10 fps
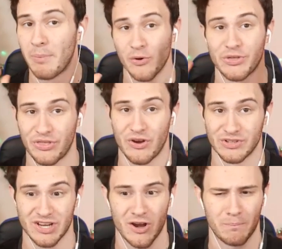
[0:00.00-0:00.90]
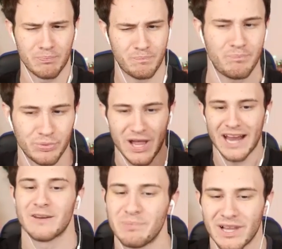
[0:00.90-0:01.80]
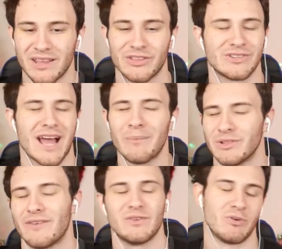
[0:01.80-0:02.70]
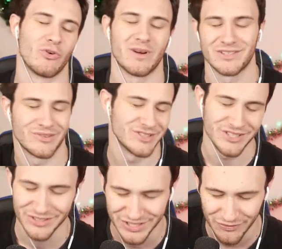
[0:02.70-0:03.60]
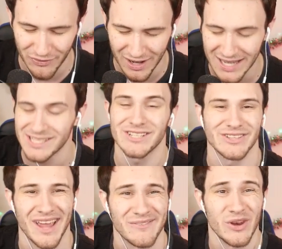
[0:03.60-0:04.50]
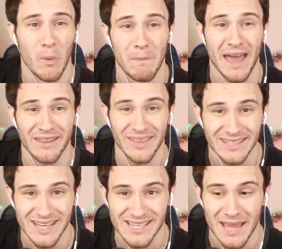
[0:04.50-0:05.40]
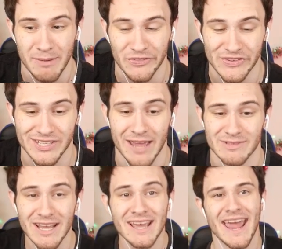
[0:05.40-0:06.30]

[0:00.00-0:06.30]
Both of those are blind playthroughs. I'm loving Pokemon Sword and Shield so far. I seriously have no bad things to say about those games.